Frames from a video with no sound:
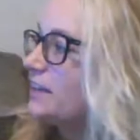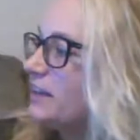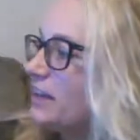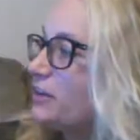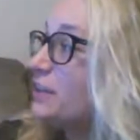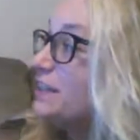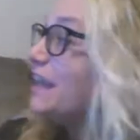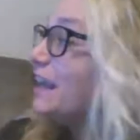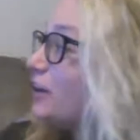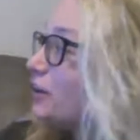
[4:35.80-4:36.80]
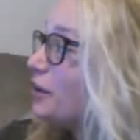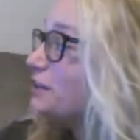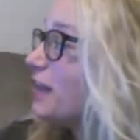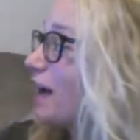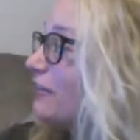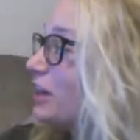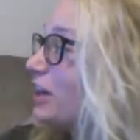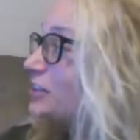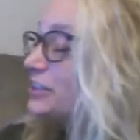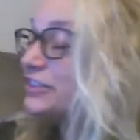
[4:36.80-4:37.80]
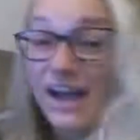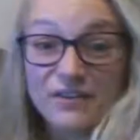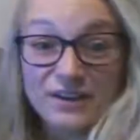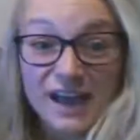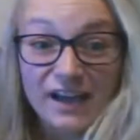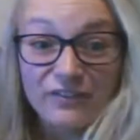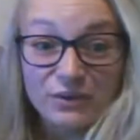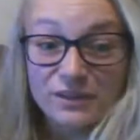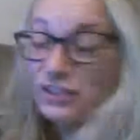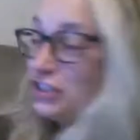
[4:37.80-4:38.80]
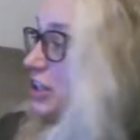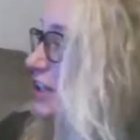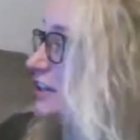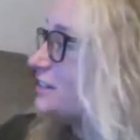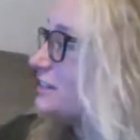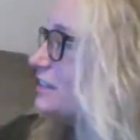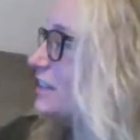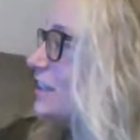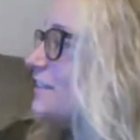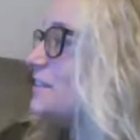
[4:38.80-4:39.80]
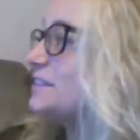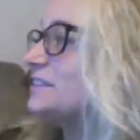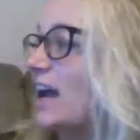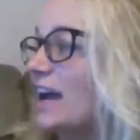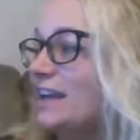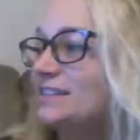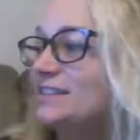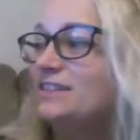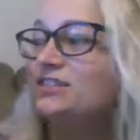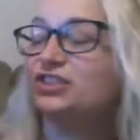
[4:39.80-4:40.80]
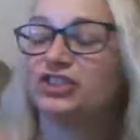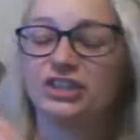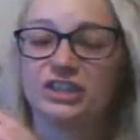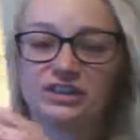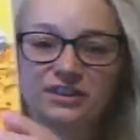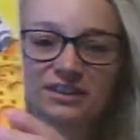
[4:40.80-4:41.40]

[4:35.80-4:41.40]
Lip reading: later, glitter lava gushes out and everyone cheers. The scientists cheer the